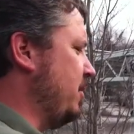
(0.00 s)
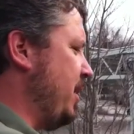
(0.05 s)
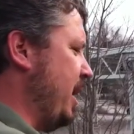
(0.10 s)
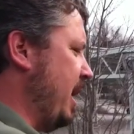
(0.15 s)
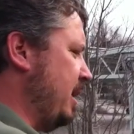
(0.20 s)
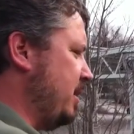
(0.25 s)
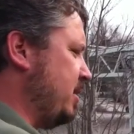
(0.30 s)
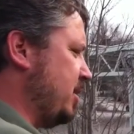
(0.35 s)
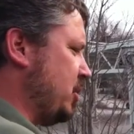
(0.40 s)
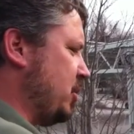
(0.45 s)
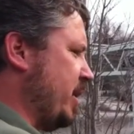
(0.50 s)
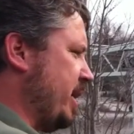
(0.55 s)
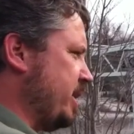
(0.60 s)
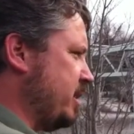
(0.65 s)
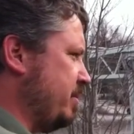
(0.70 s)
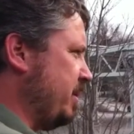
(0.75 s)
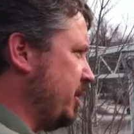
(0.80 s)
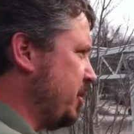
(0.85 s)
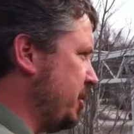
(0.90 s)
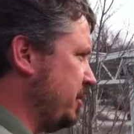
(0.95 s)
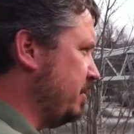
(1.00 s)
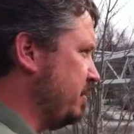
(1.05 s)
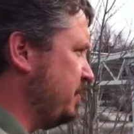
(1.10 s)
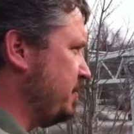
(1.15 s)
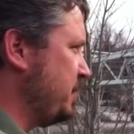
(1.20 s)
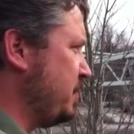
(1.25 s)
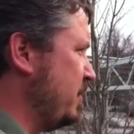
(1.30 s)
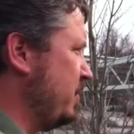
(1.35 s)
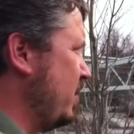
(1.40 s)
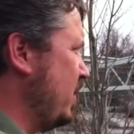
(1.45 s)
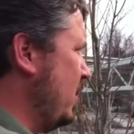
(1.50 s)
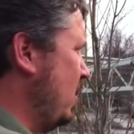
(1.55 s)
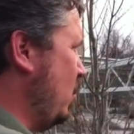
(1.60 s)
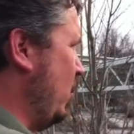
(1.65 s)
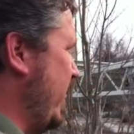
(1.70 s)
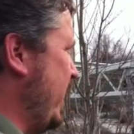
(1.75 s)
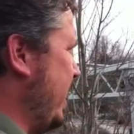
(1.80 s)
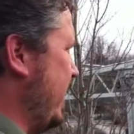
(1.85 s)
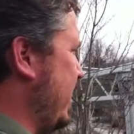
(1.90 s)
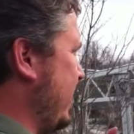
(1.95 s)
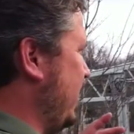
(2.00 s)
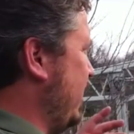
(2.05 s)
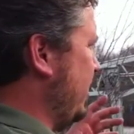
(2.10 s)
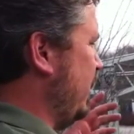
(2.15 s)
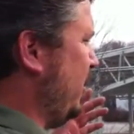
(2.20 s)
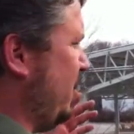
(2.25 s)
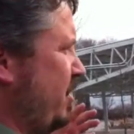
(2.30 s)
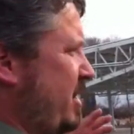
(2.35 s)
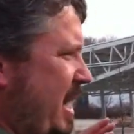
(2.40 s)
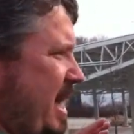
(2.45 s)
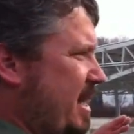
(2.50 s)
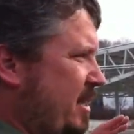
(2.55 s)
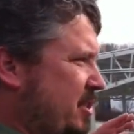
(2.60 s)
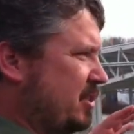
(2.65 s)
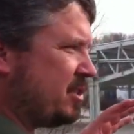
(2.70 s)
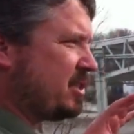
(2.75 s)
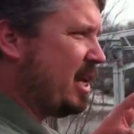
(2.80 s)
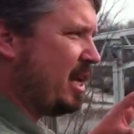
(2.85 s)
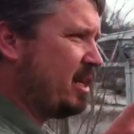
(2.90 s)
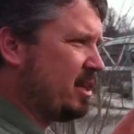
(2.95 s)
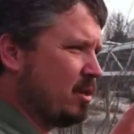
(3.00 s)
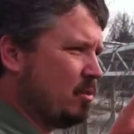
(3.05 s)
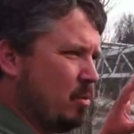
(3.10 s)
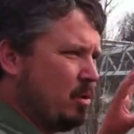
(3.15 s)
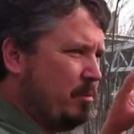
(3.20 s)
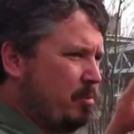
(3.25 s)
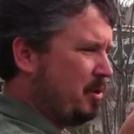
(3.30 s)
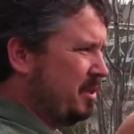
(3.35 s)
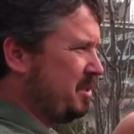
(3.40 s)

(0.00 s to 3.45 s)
other thing is the transmission. You can't just take the 1.6